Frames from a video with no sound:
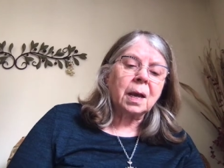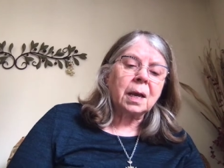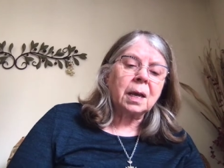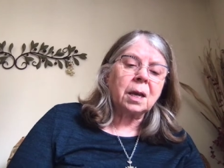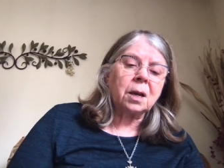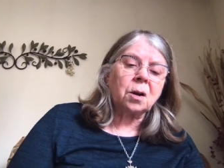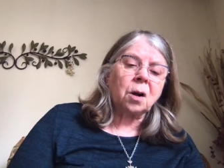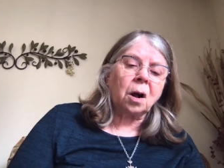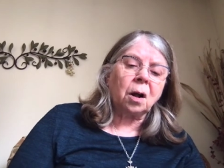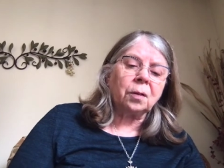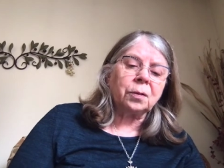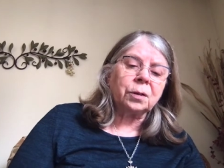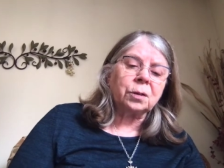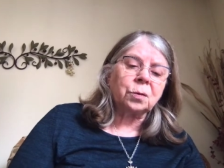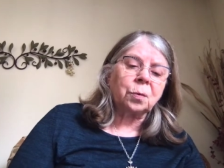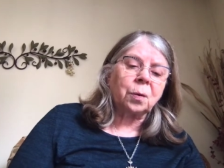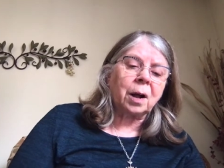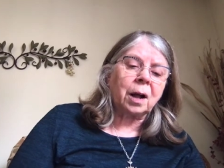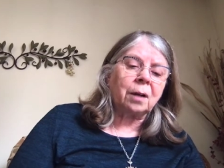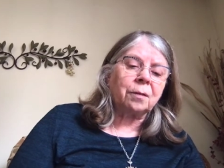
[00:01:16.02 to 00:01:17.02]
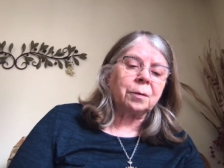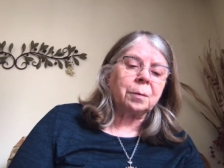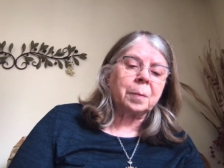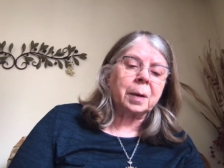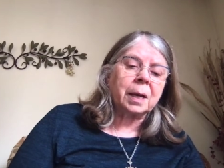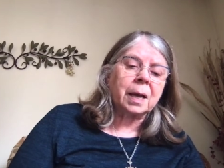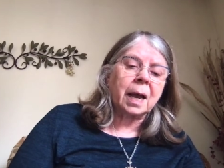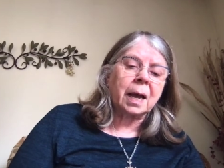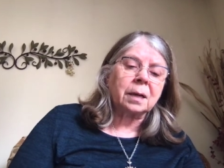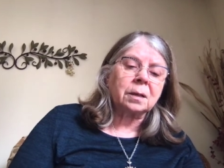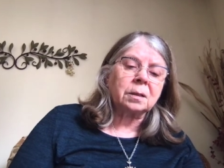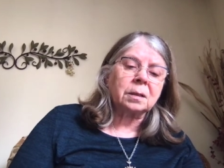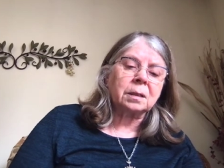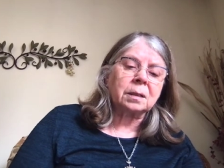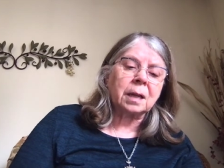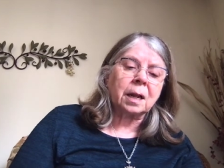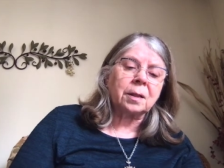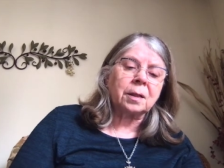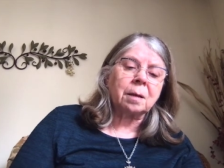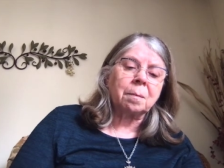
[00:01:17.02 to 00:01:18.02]
He called the twelve and began to
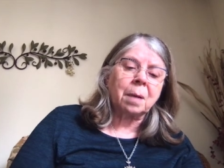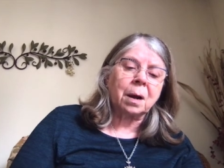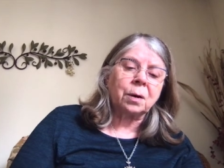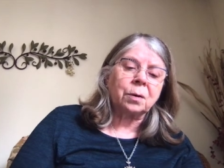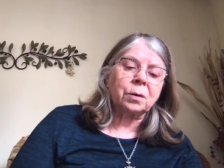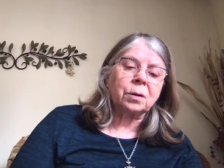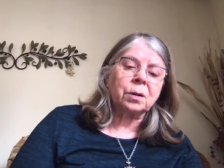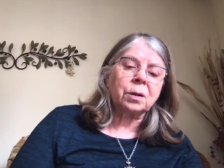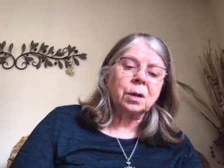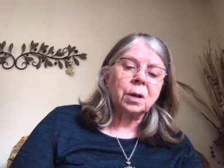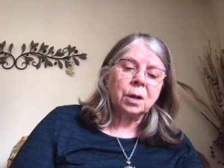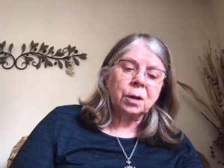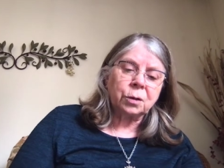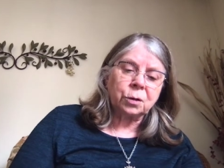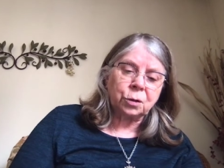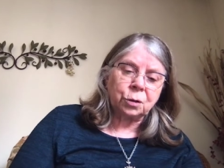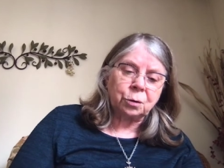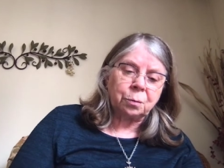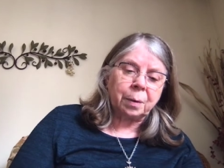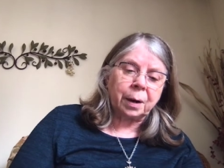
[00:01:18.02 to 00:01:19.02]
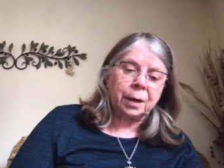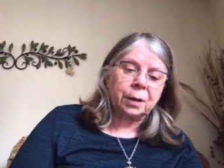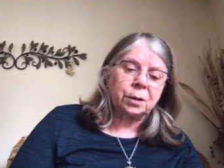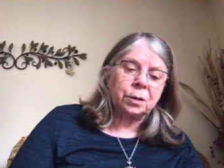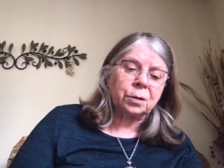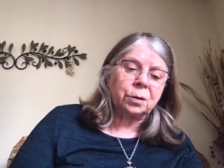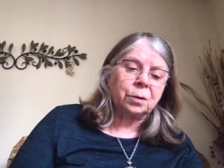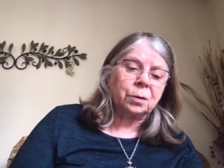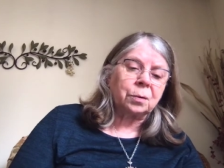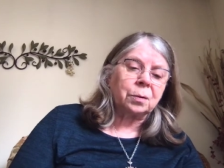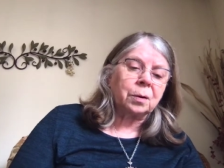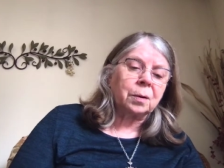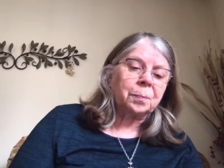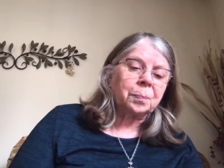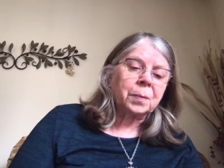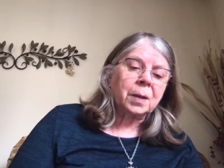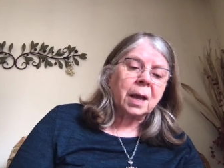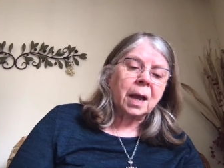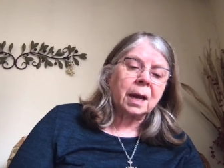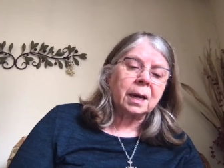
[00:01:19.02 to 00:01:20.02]
send them out, two by two,
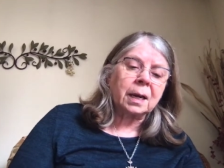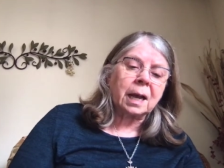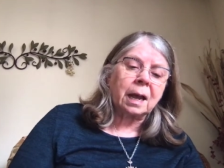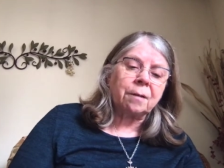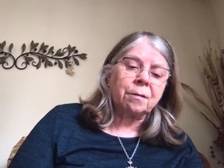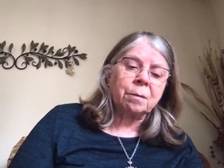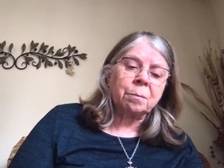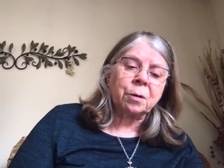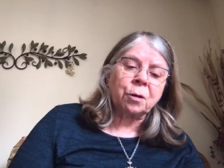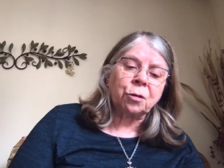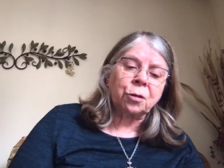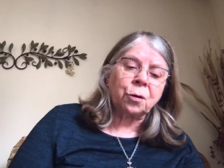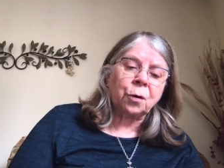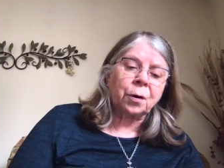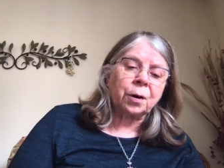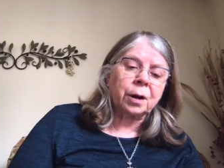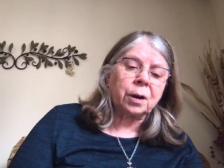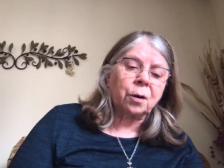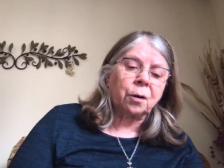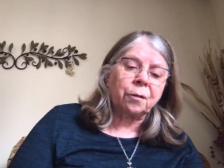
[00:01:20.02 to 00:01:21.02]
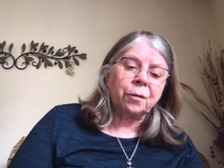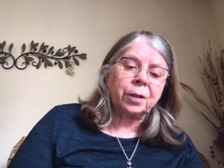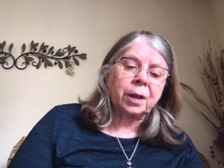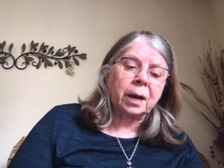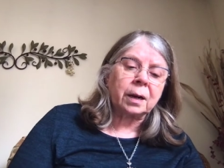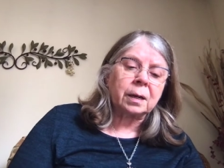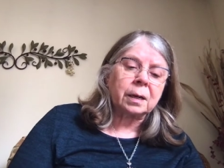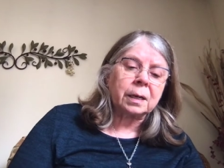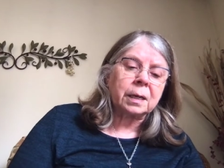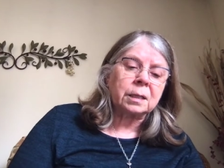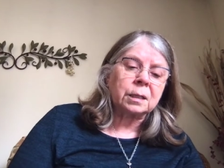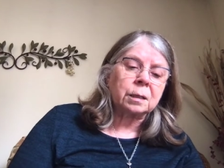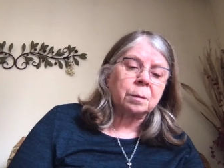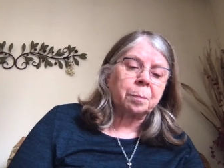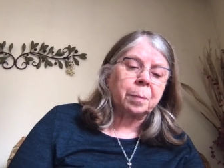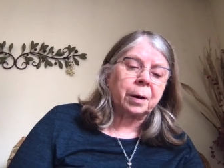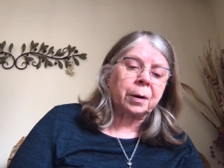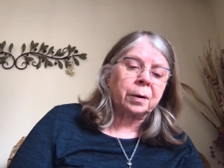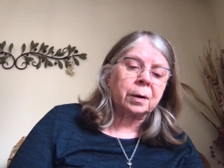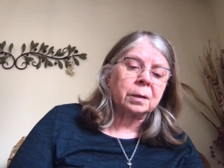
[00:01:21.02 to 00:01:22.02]
and gave them authority over the unclean
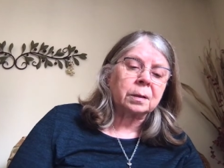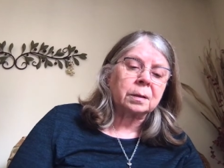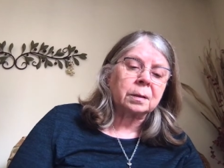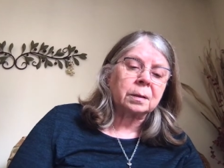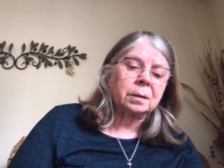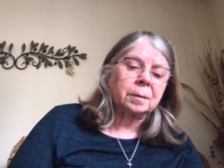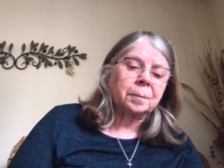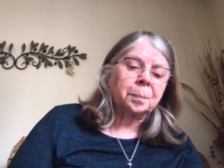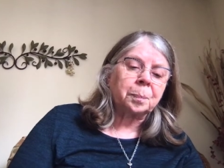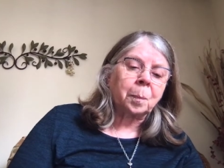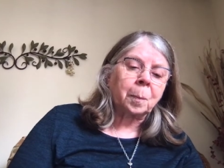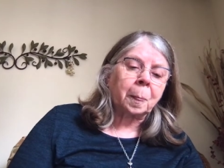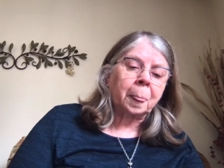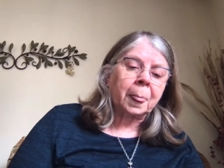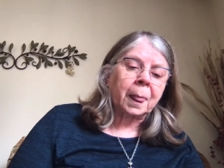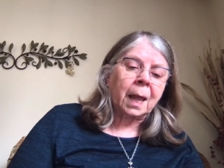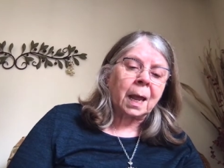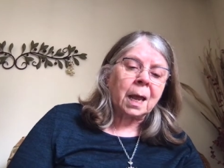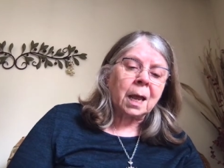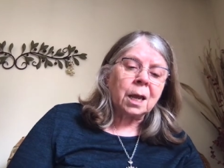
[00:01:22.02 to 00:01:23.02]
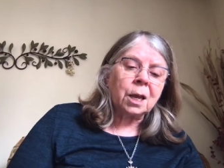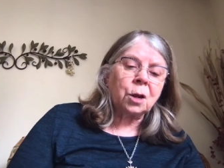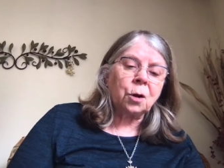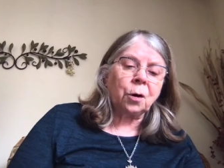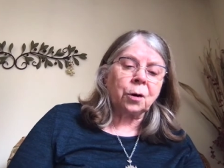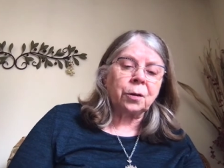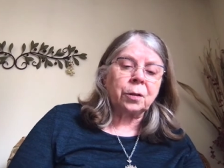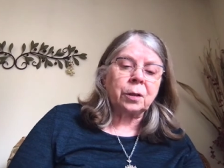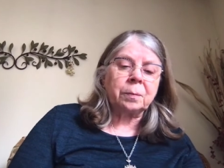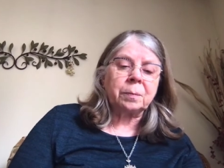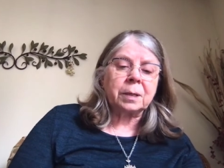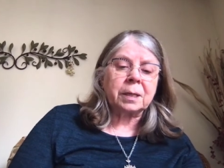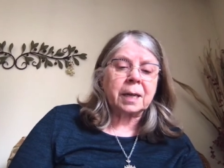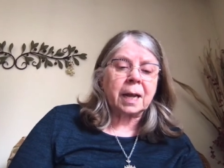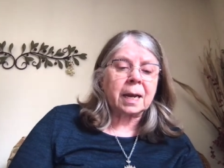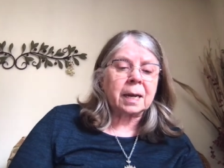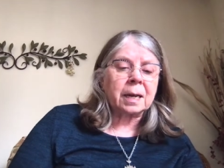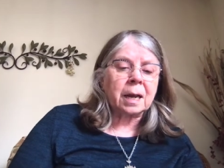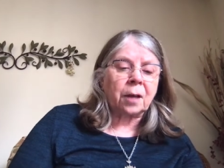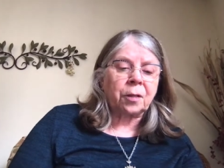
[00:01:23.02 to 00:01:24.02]
spirits. He ordered them to
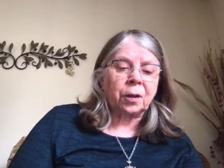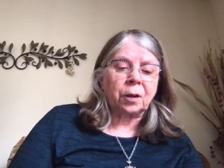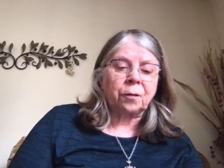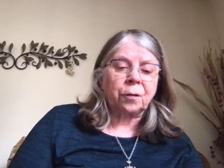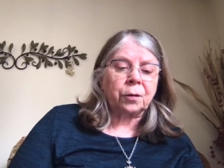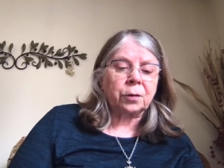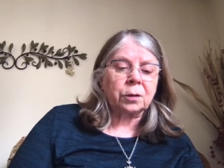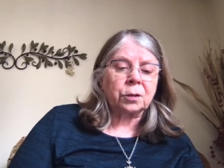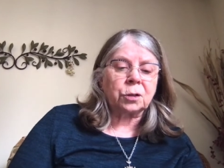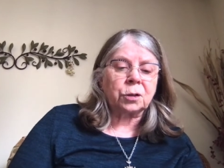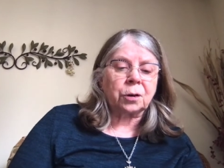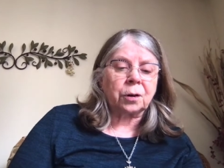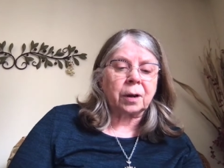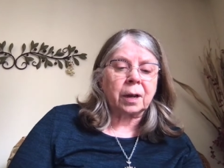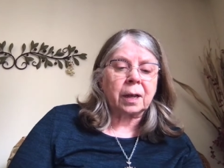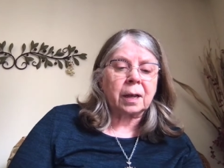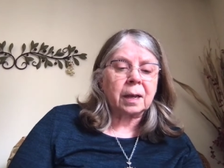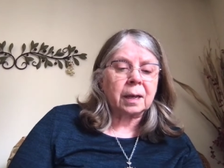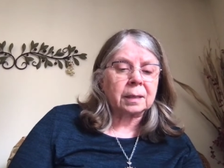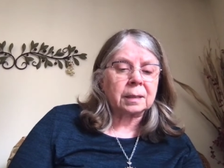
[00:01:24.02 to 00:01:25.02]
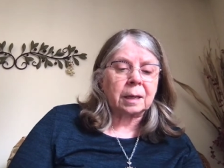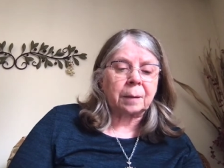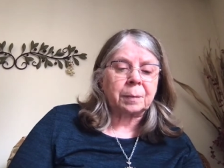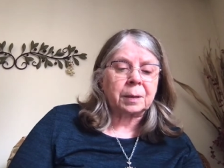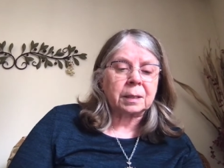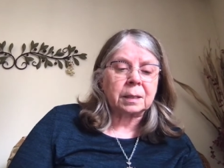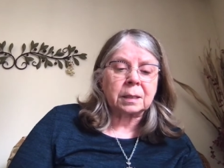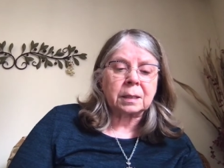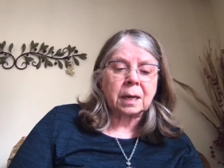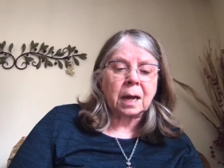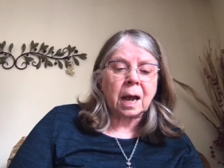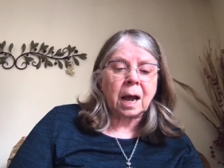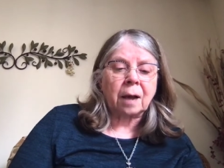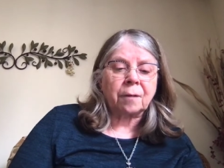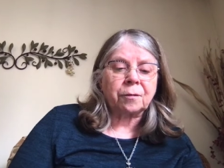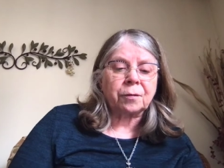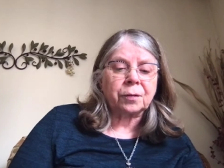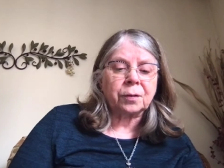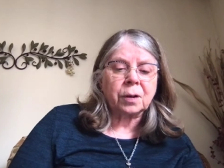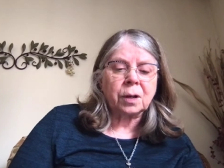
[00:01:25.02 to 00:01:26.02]
take nothing for their journey except a
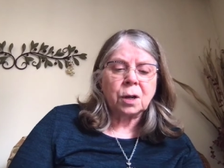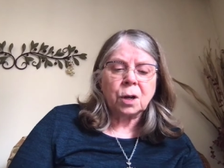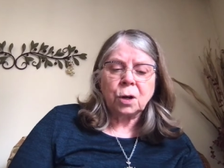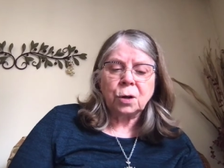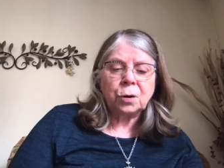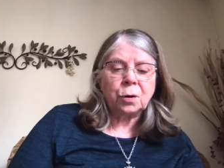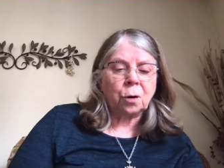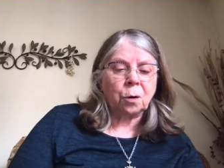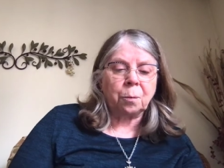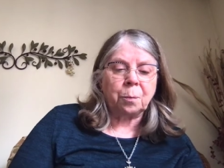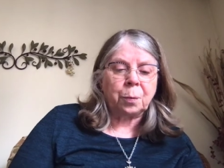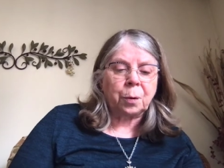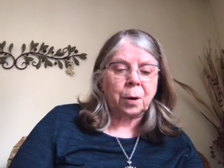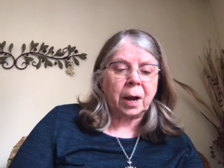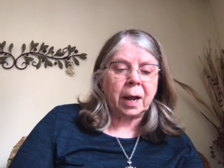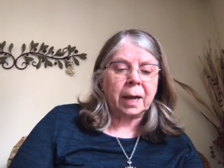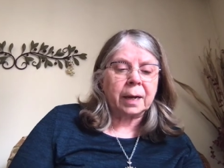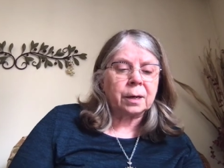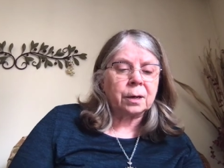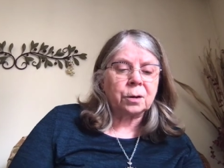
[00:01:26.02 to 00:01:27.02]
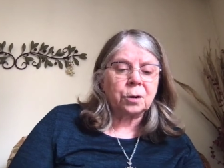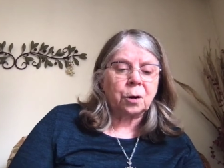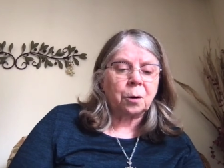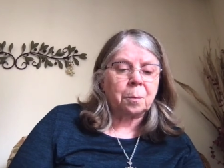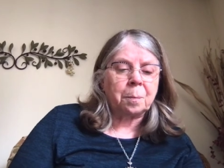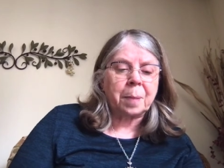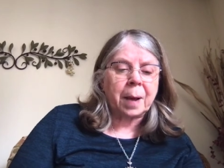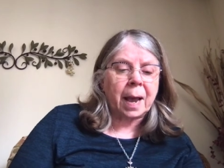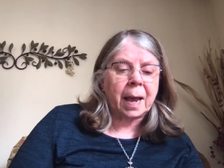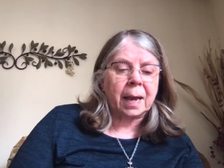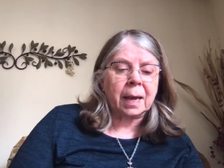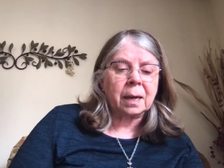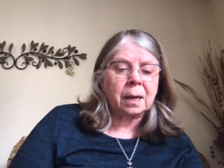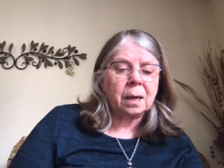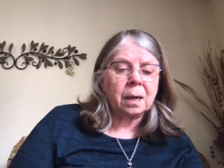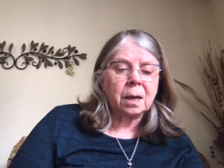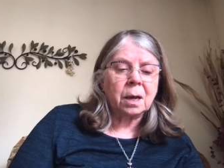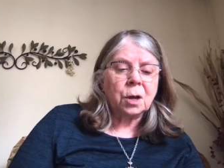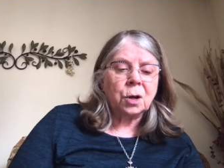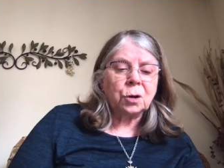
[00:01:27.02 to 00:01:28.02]
staff, no bread, no bag,
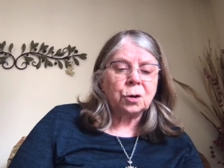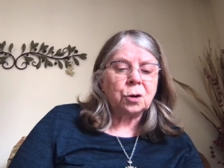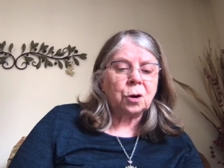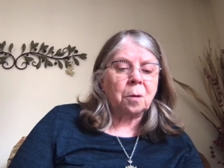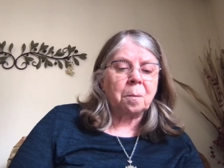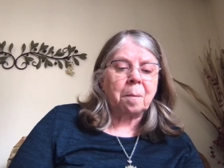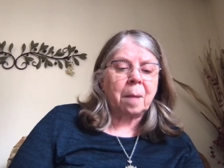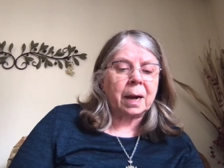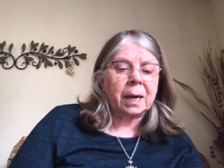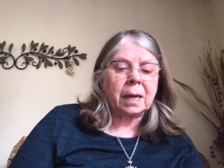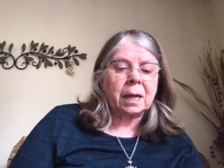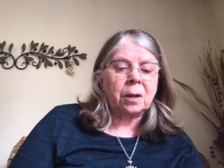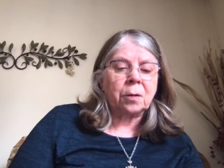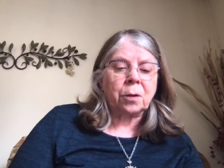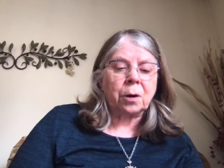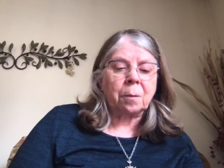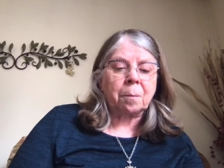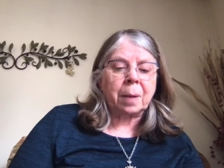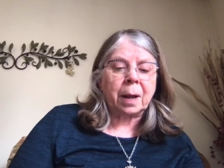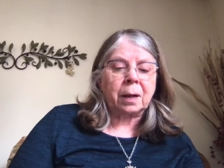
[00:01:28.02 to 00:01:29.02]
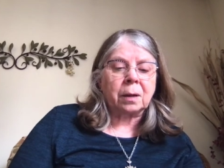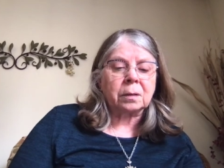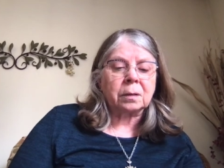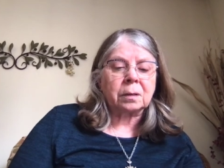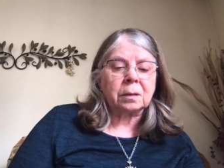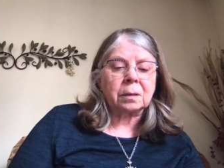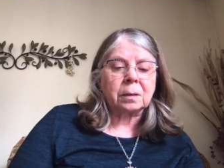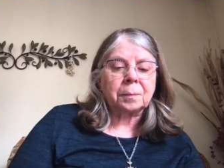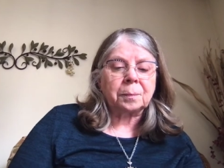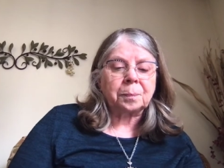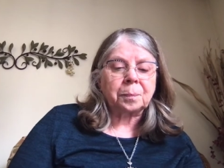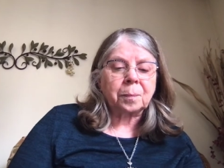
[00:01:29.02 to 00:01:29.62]
no money in their belts